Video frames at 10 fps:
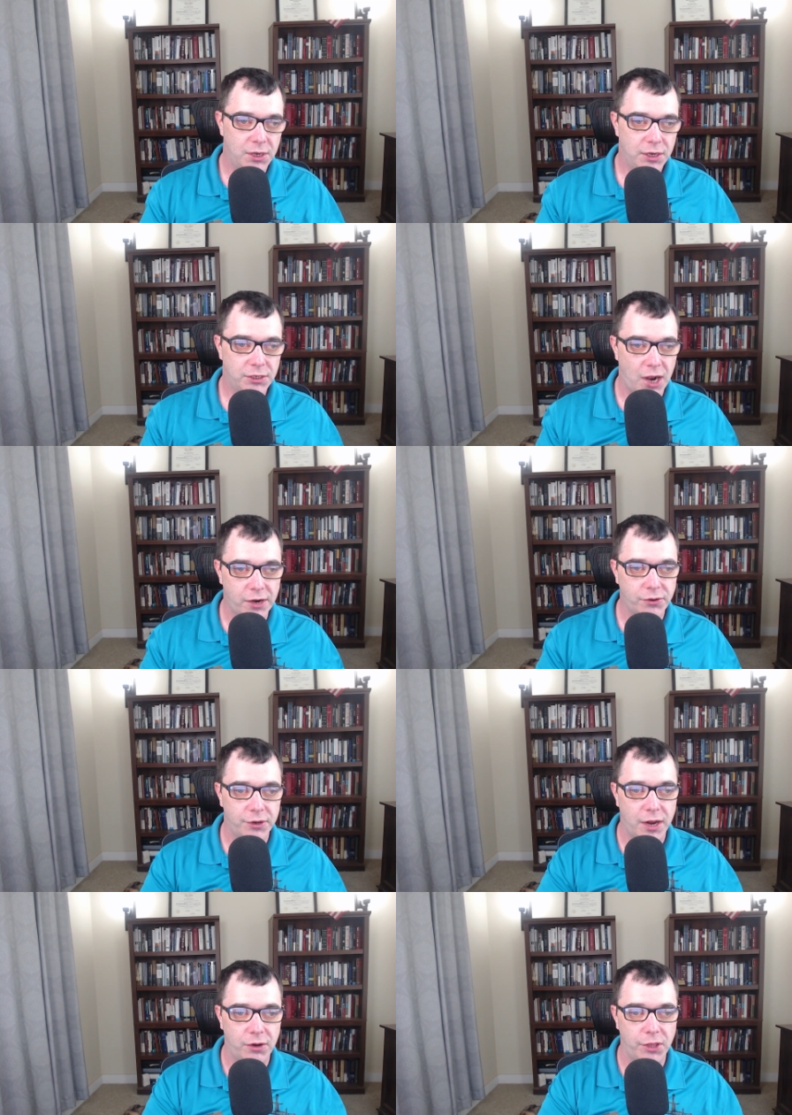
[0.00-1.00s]
Doctrine
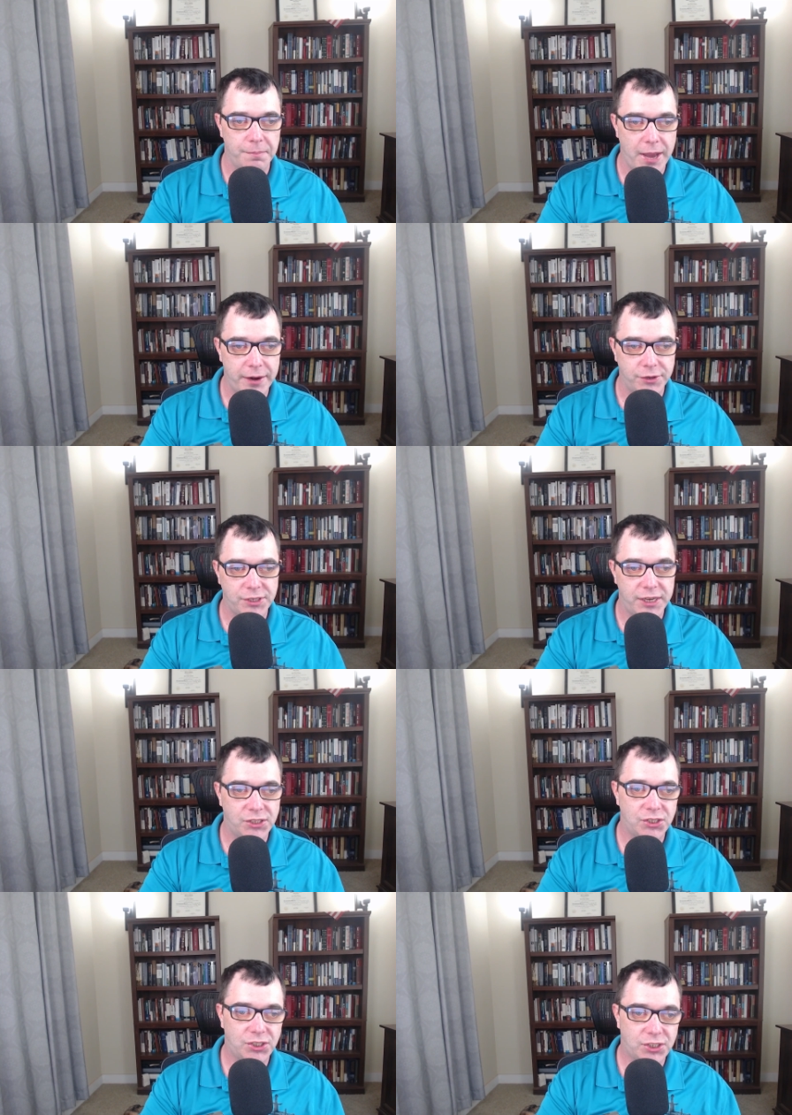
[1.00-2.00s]
not only matters, it's
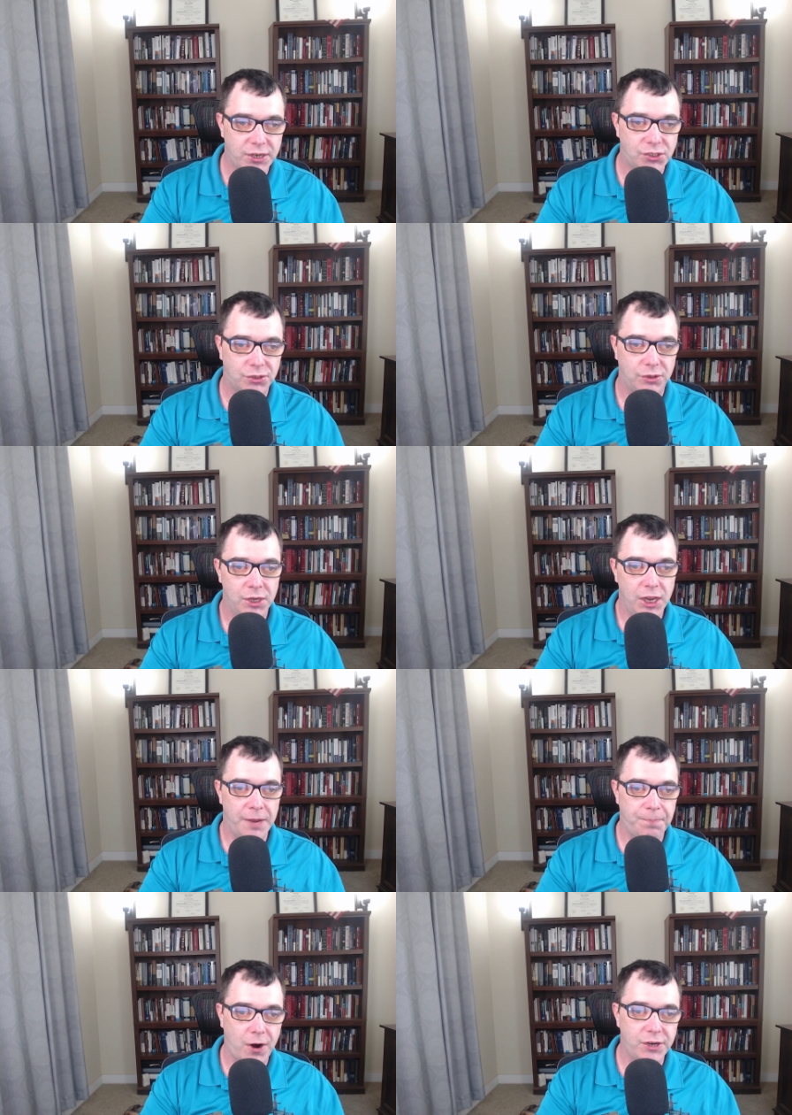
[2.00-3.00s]
essential,
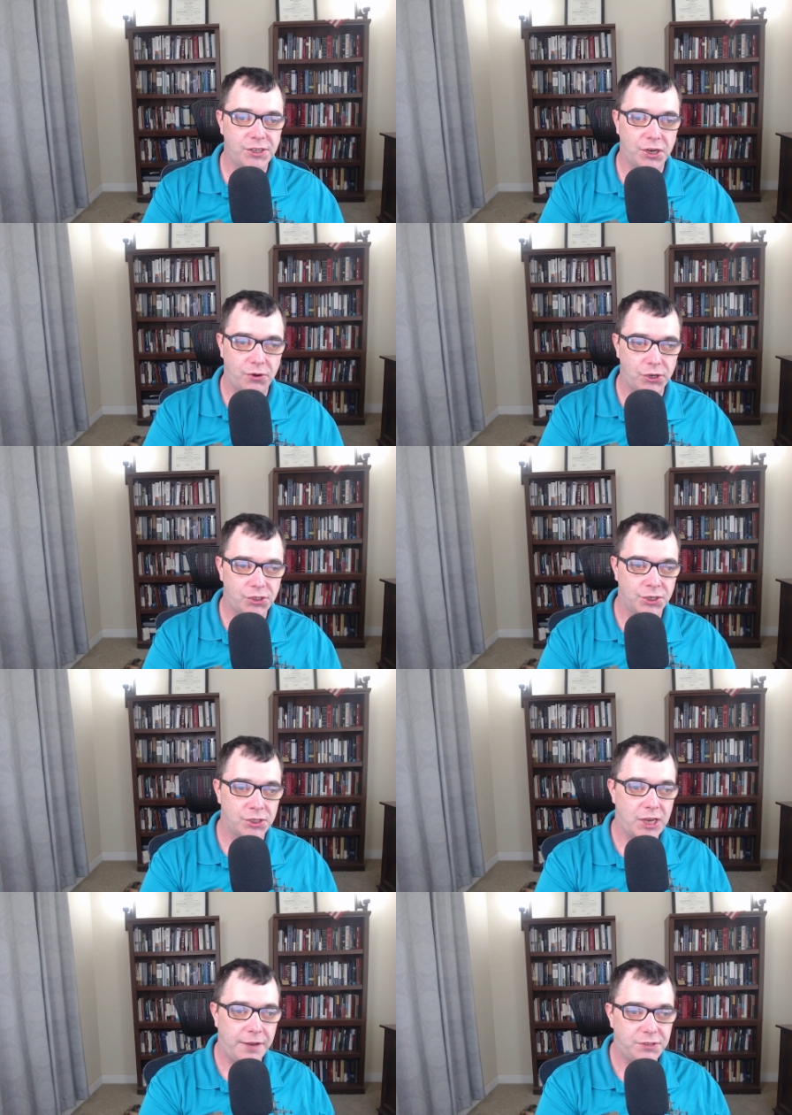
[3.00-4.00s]
and Protestant
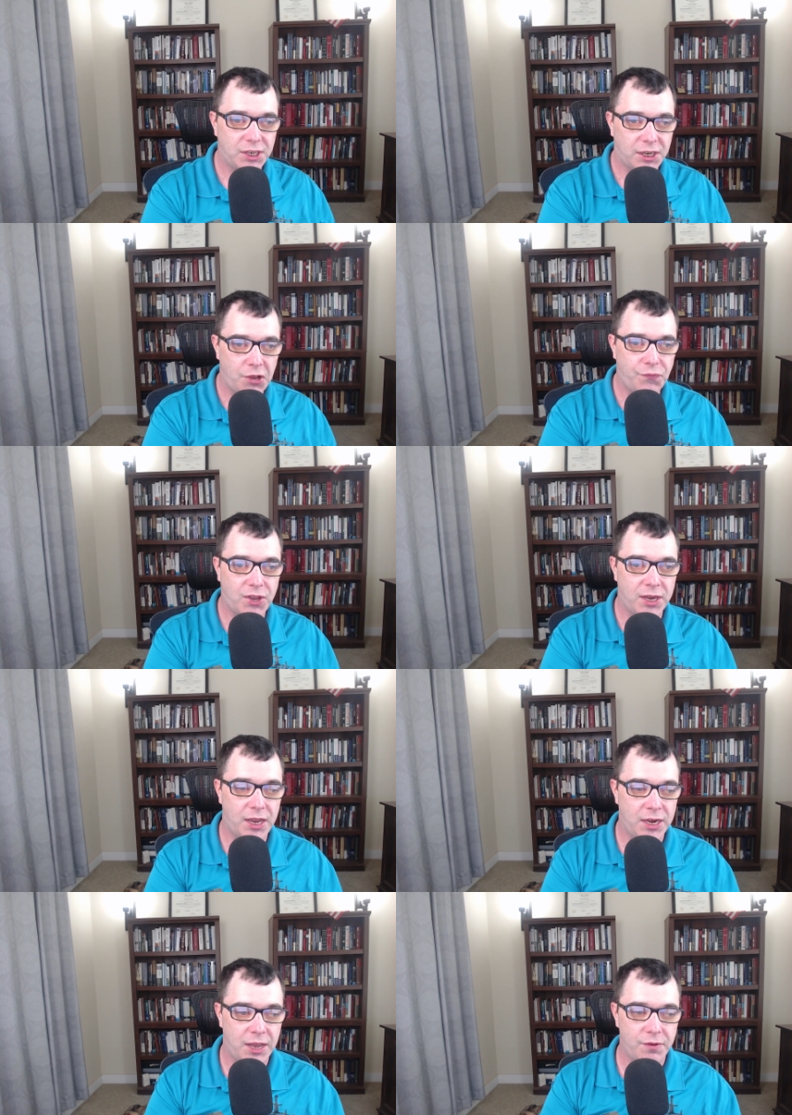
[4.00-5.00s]
Christians have significant
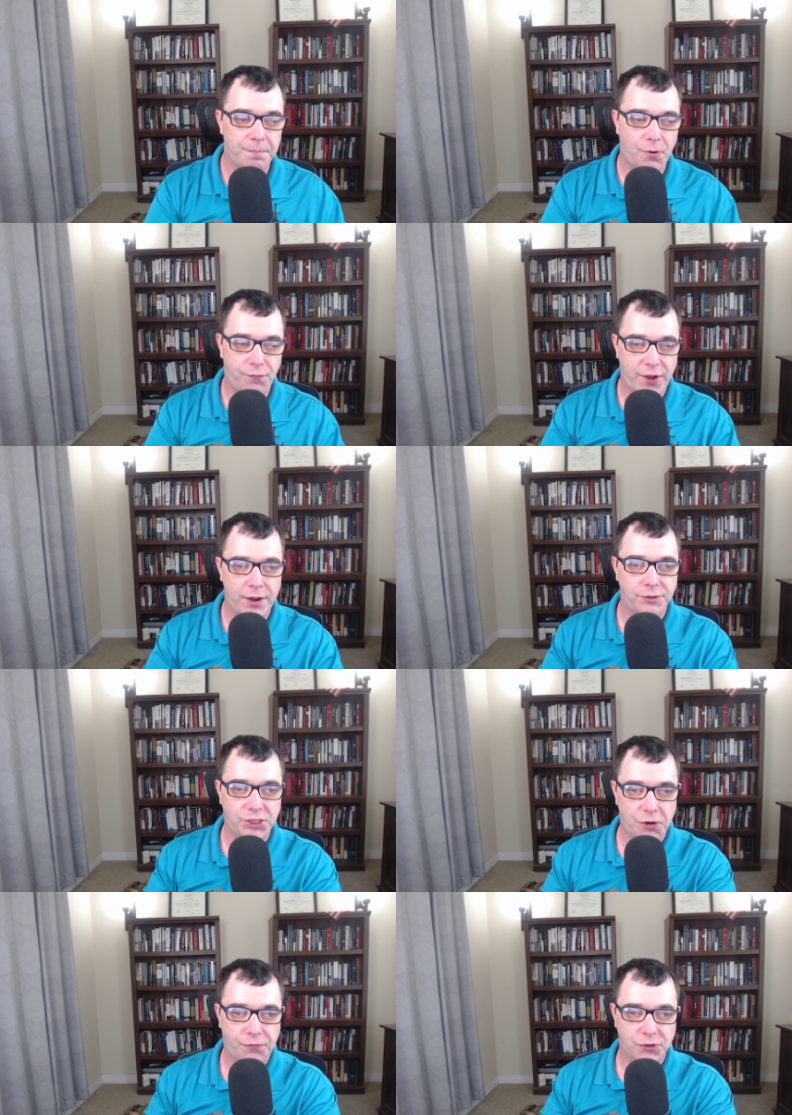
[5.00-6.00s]
and even profound
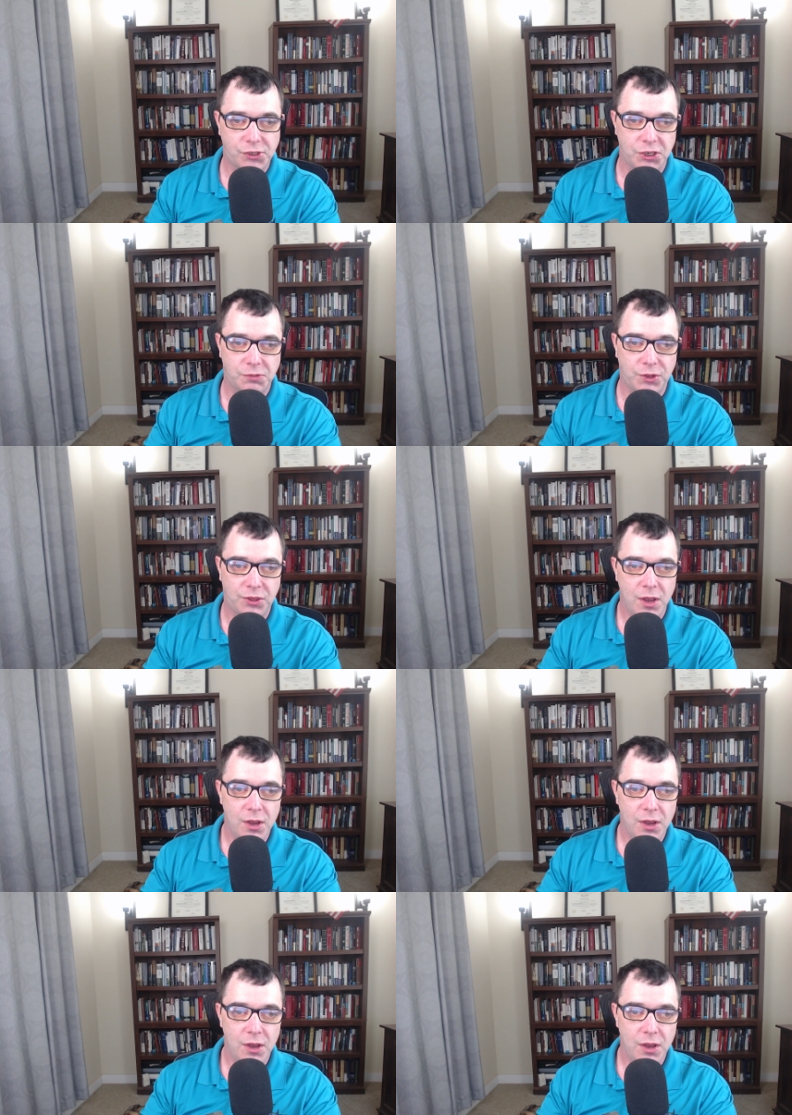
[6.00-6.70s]
differences with